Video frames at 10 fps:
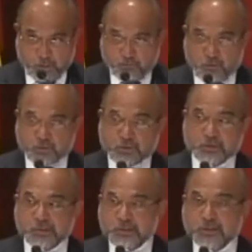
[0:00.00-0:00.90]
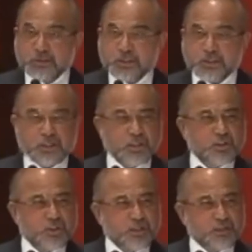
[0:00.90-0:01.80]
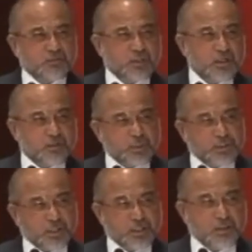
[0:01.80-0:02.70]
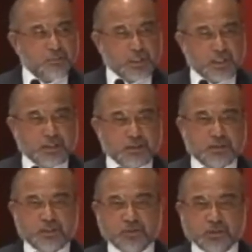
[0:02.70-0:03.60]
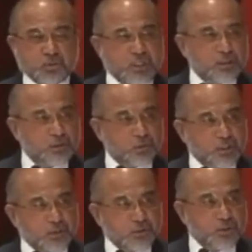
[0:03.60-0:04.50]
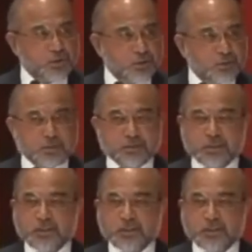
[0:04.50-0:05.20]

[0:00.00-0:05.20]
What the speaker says: are, of course, certain initiatives that have been taken by civil society organizations